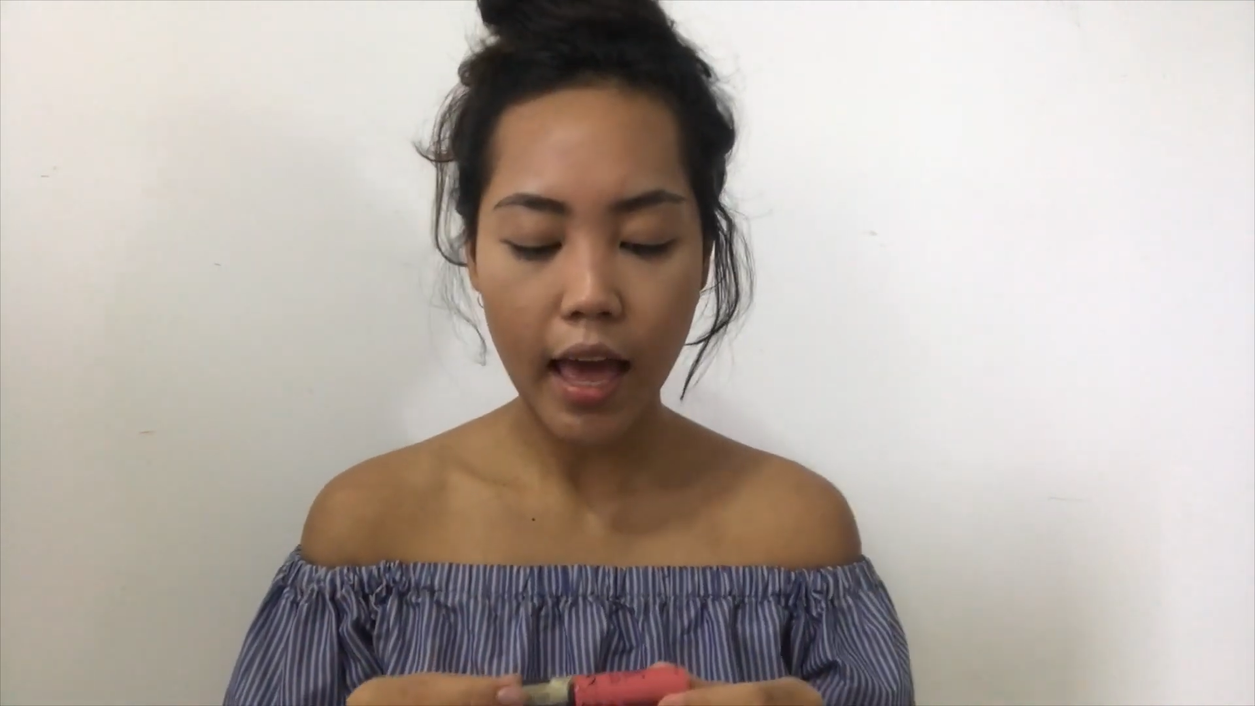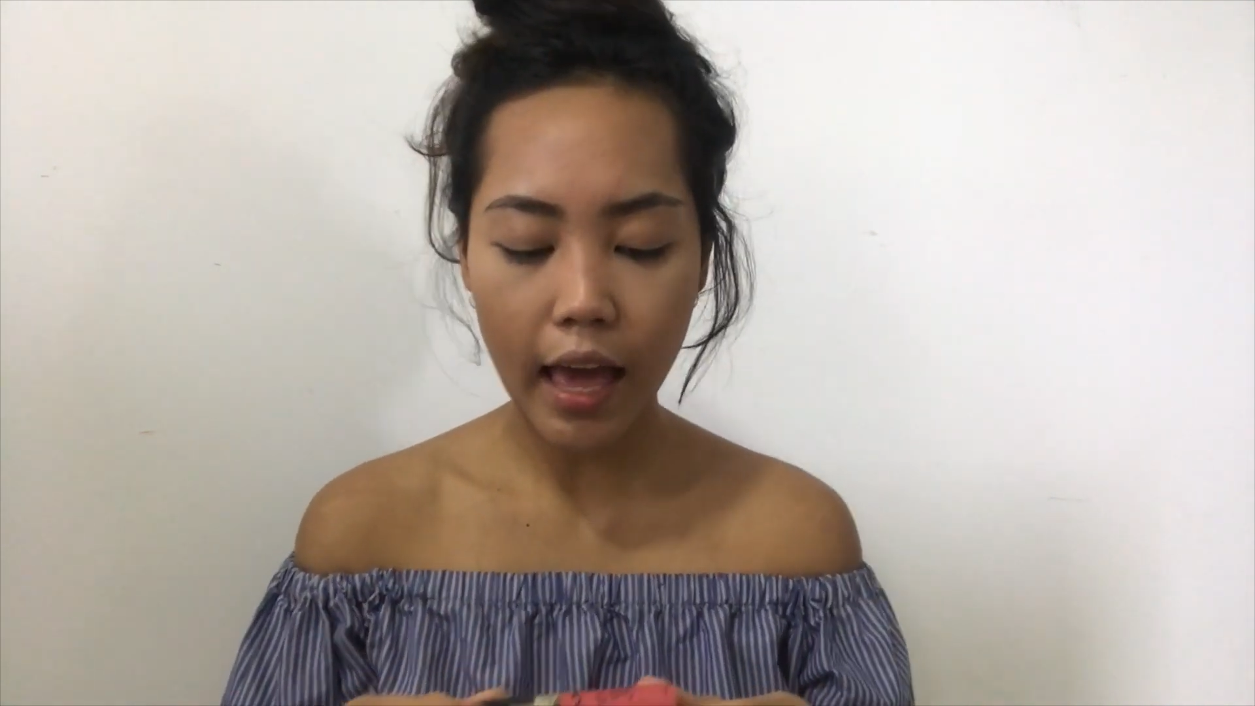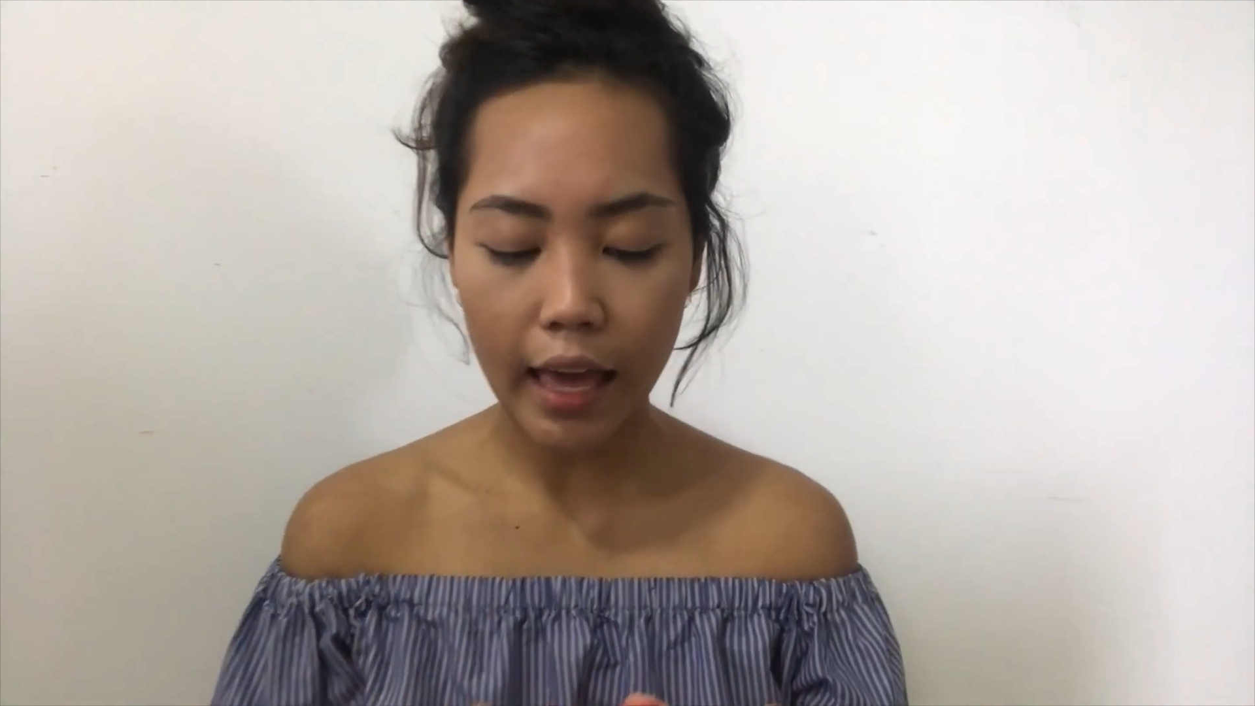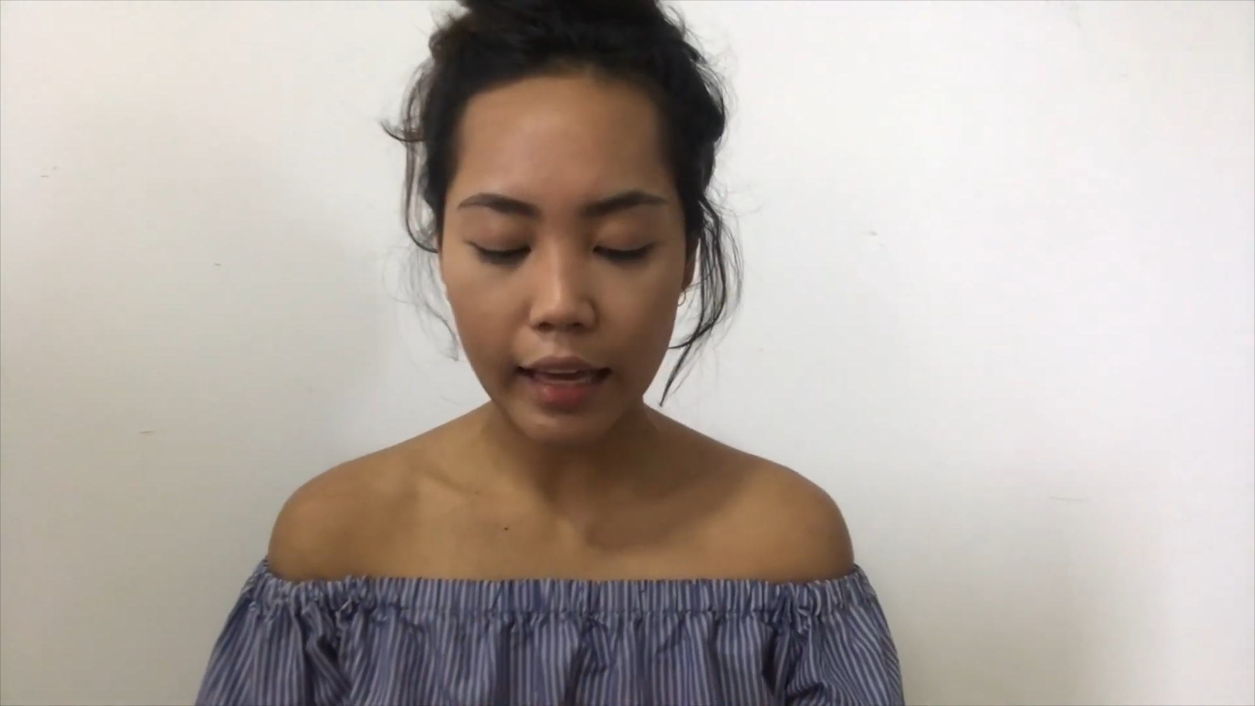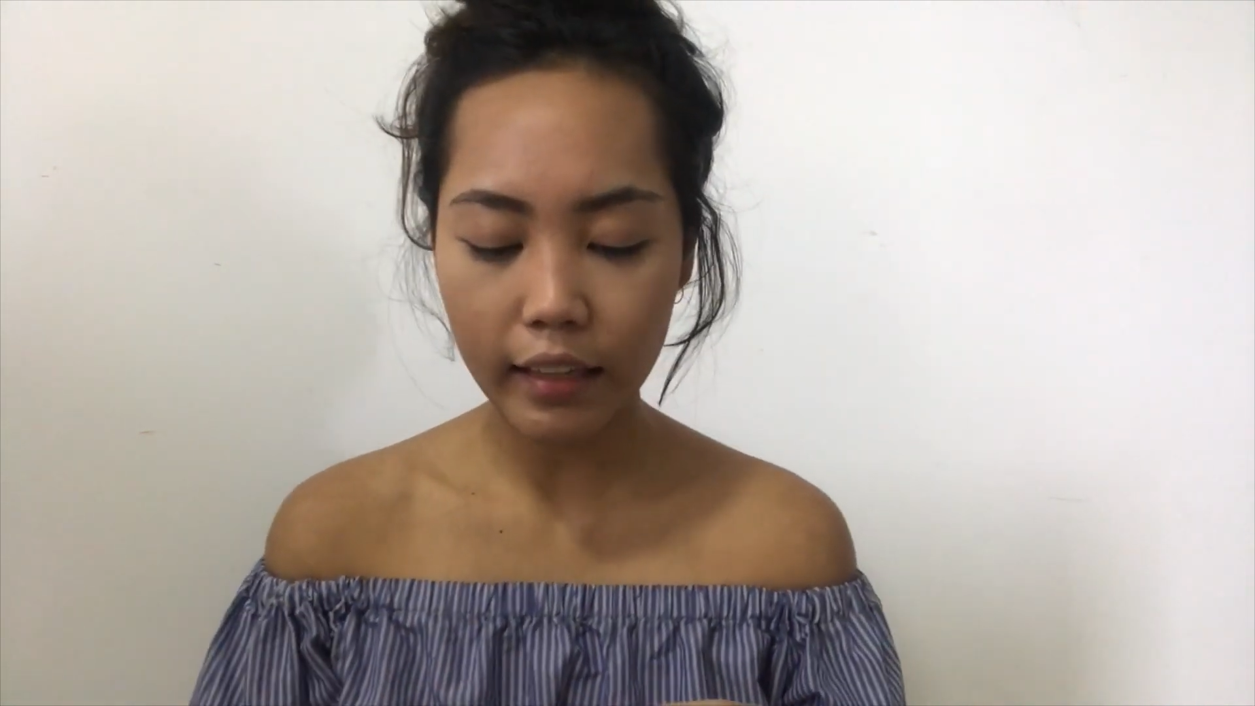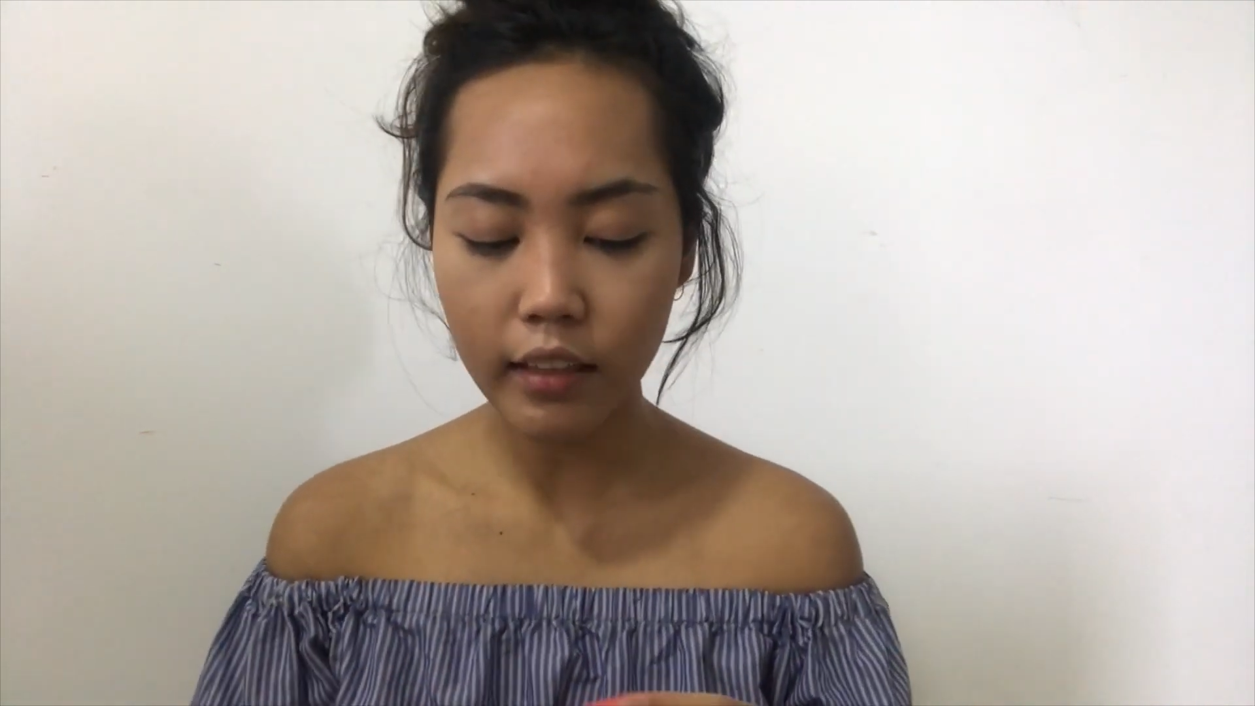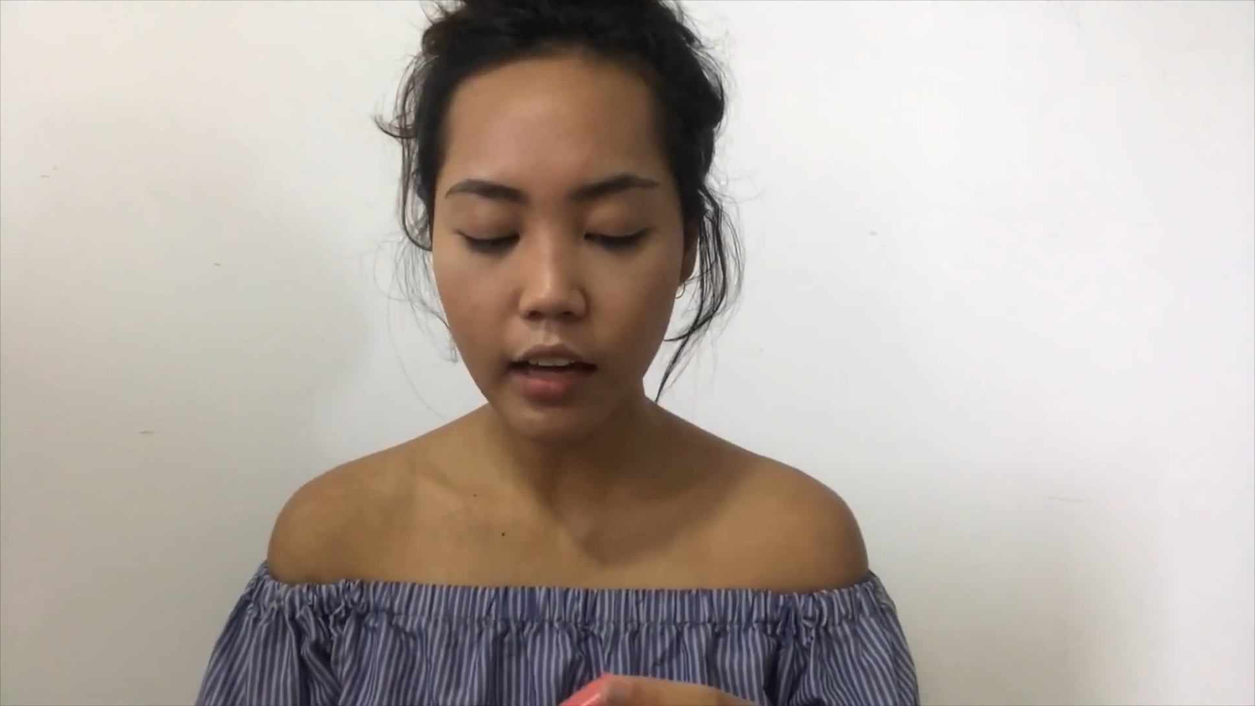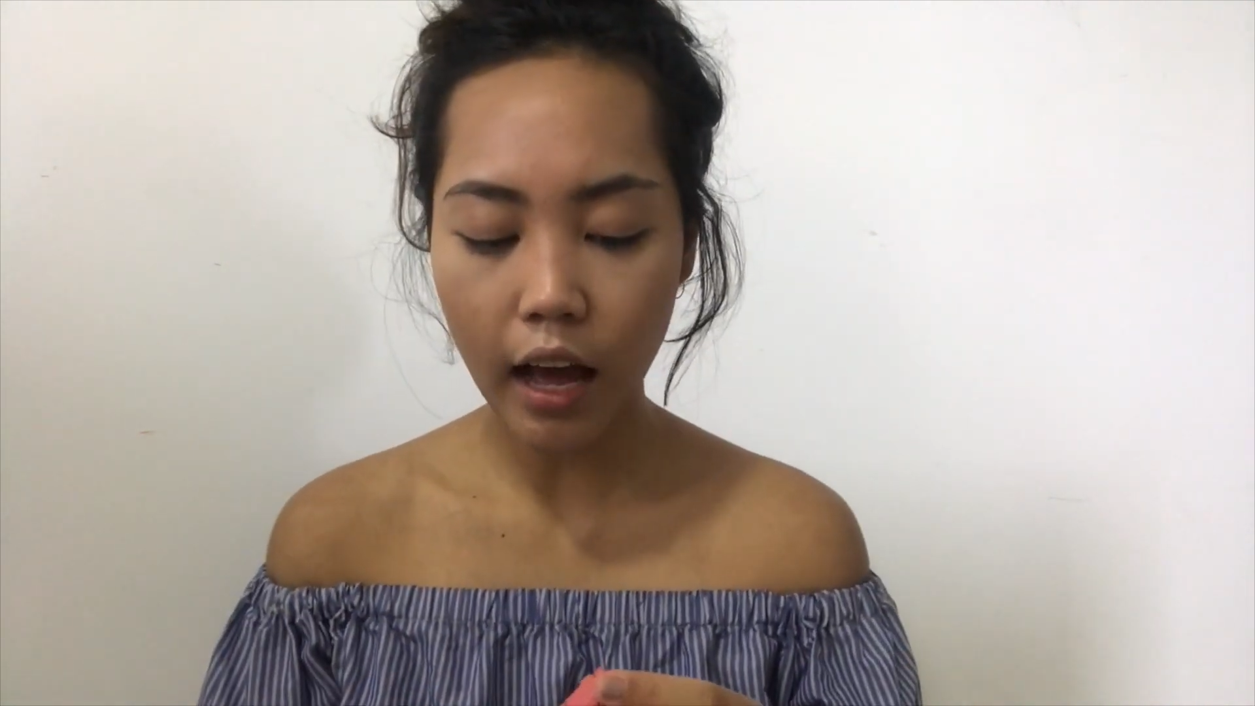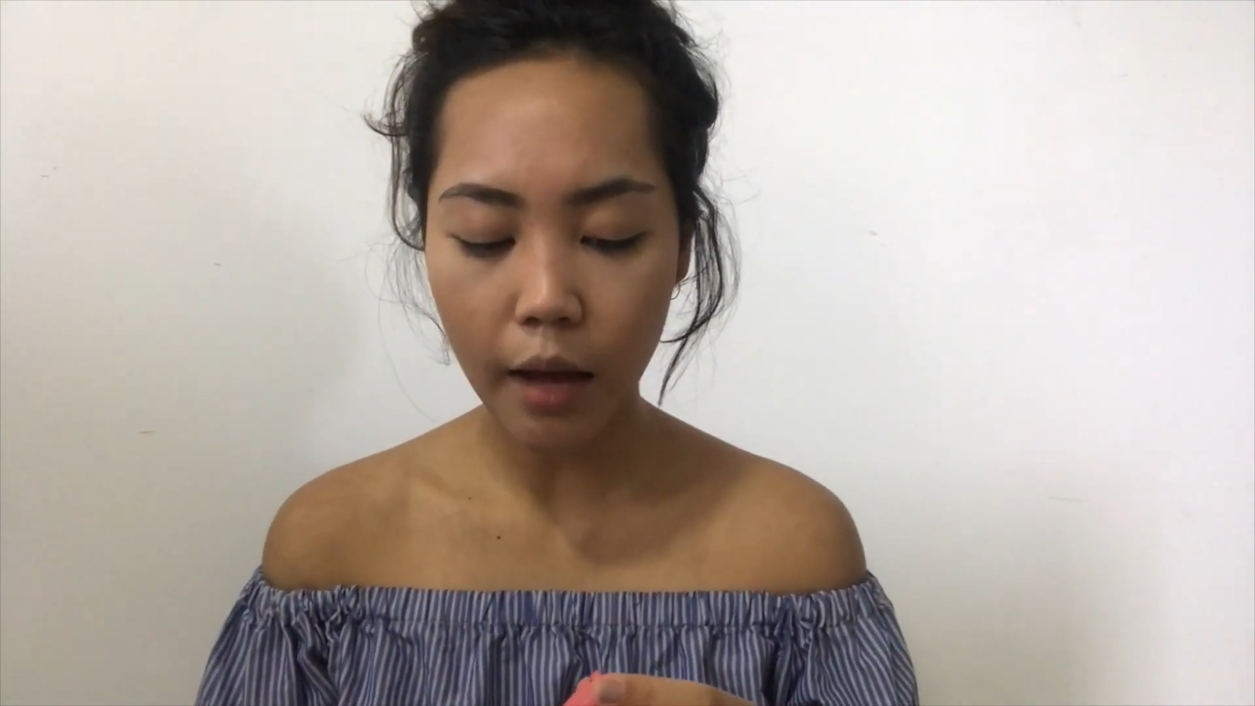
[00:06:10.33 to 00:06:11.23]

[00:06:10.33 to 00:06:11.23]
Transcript: And